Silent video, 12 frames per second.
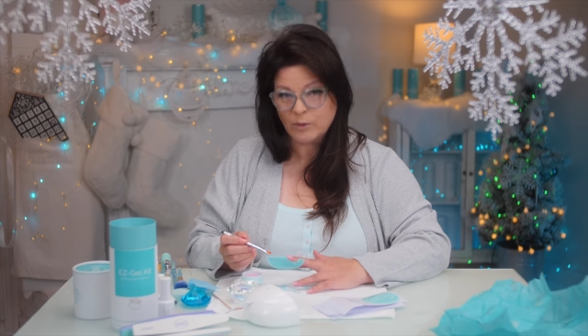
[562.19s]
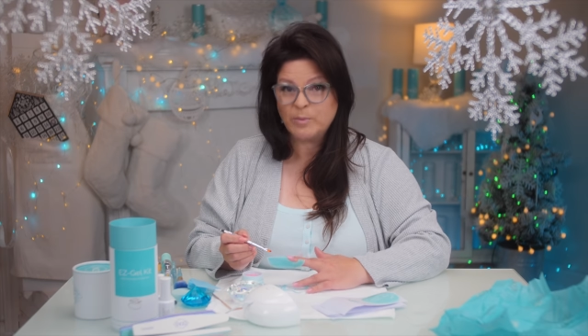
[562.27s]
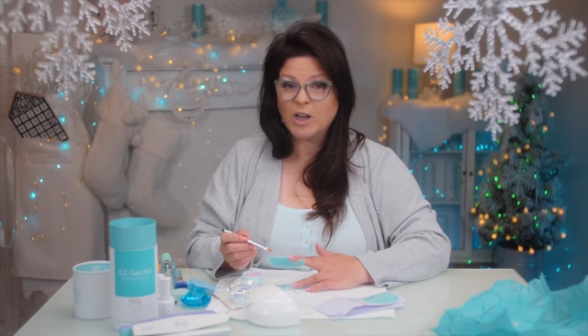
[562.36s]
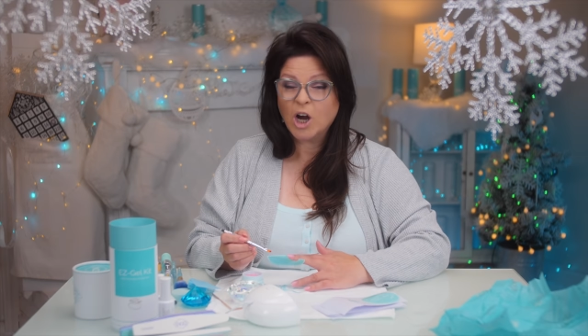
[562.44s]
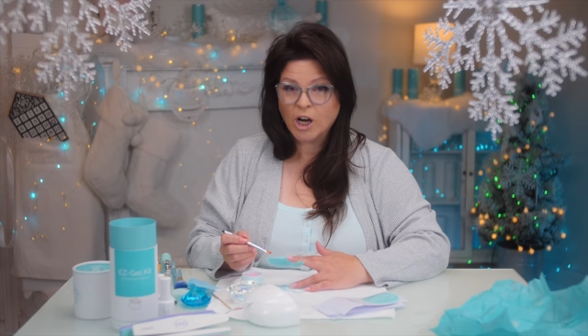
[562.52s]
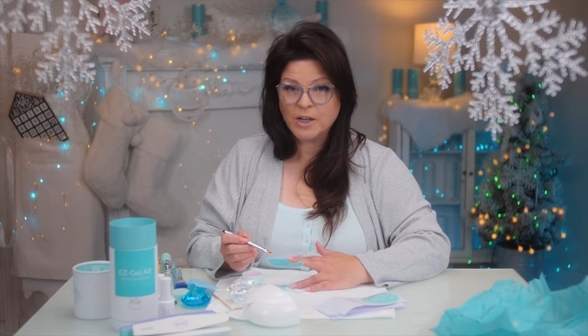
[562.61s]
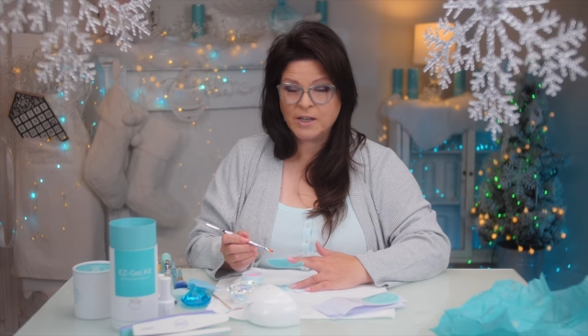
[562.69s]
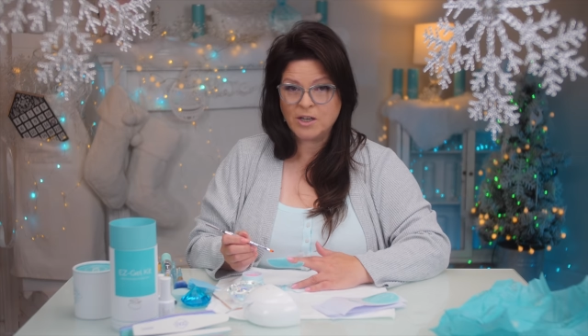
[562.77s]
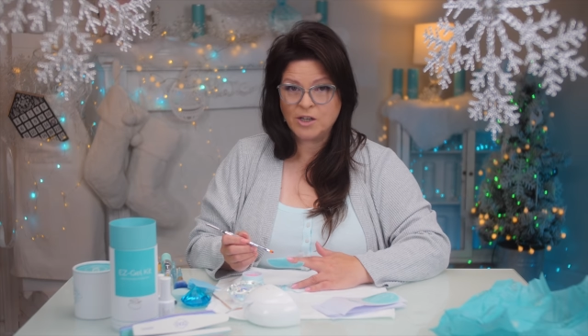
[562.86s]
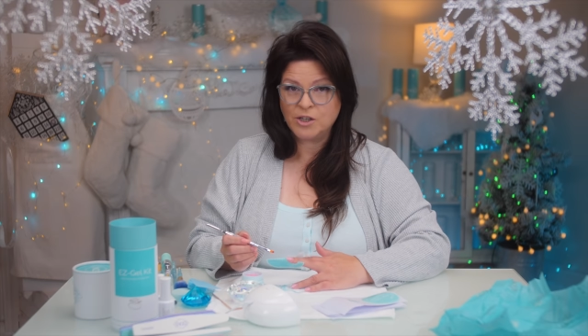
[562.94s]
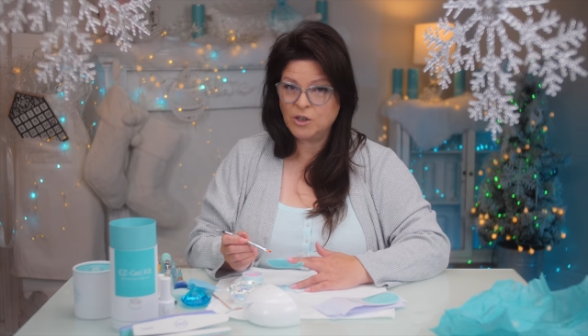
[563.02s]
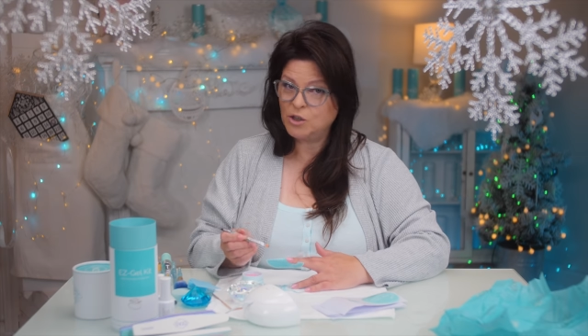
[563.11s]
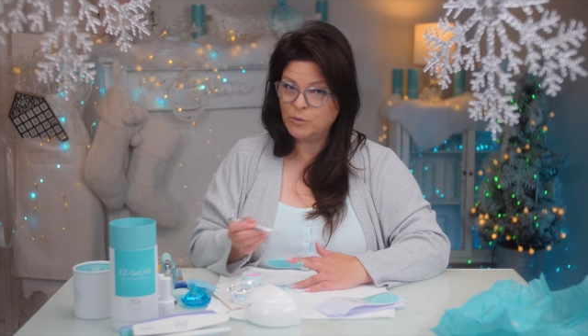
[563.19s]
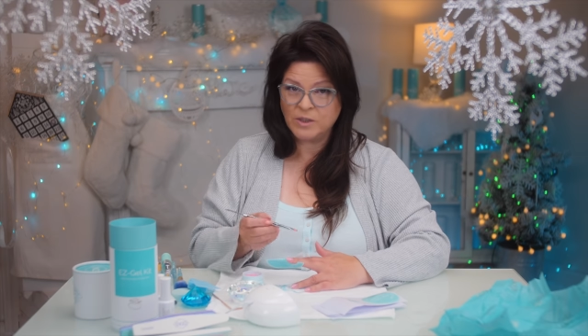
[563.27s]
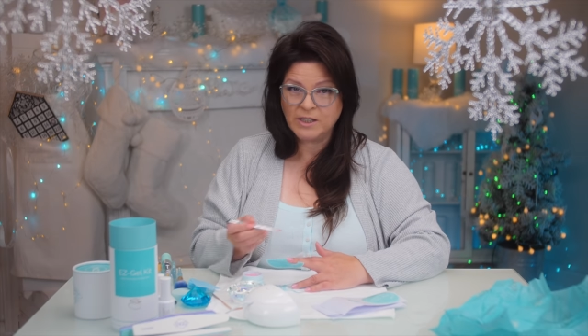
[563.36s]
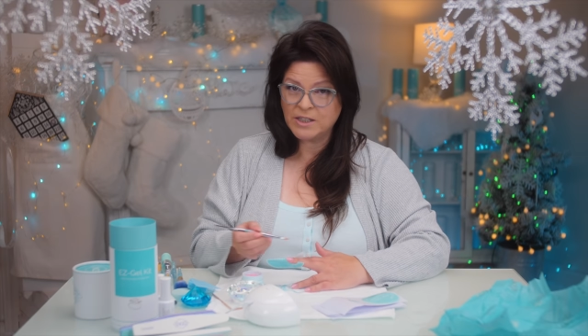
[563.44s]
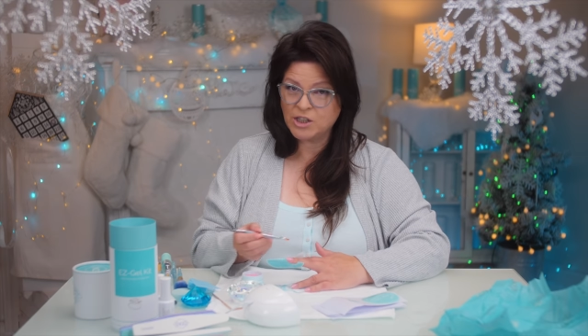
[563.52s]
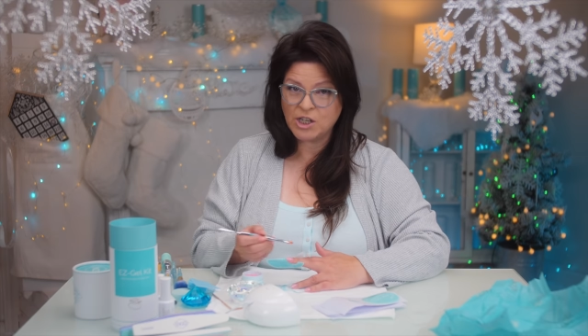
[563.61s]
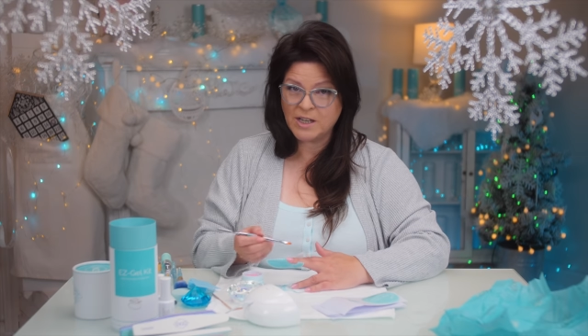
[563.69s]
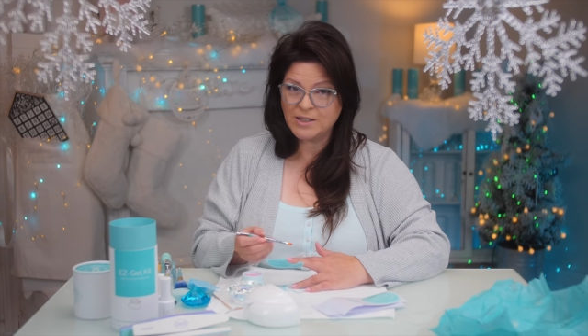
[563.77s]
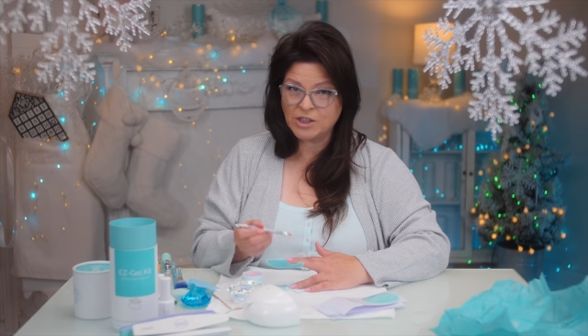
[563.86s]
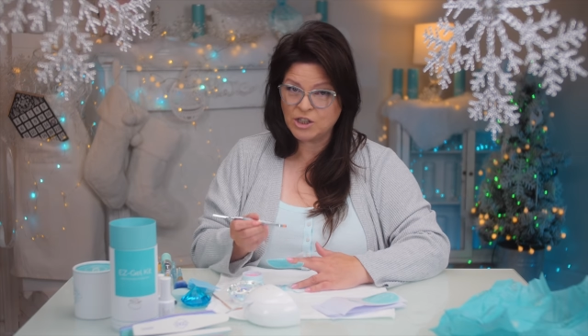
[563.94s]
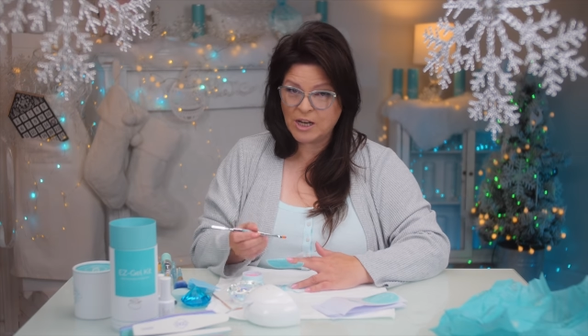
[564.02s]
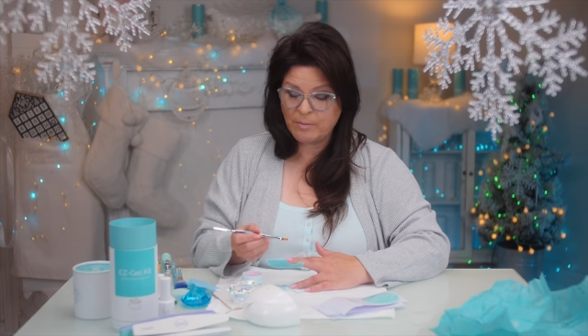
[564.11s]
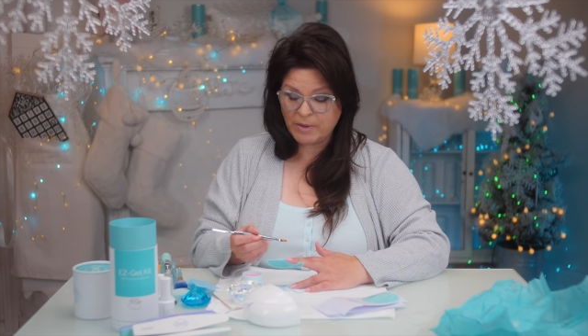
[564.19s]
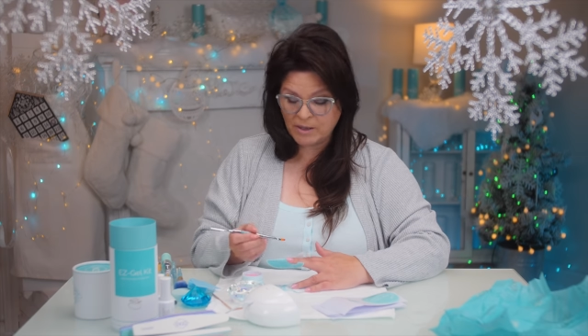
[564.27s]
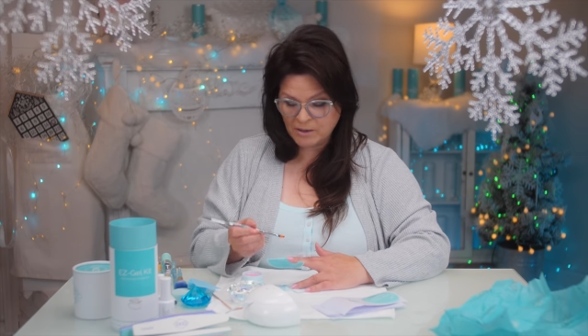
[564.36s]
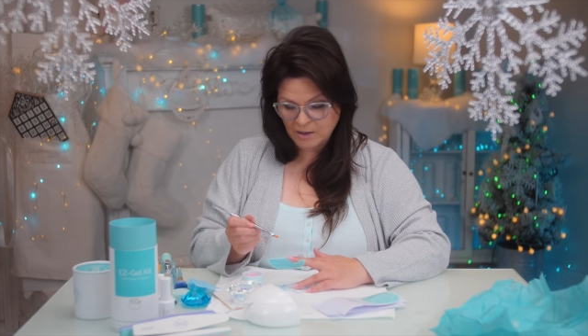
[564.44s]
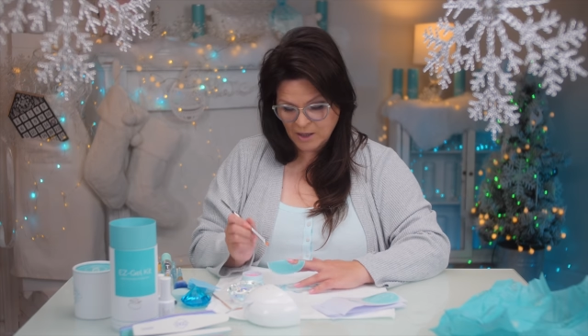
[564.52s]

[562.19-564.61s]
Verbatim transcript: would be hardening on you. You wouldn't get a chance to shape it.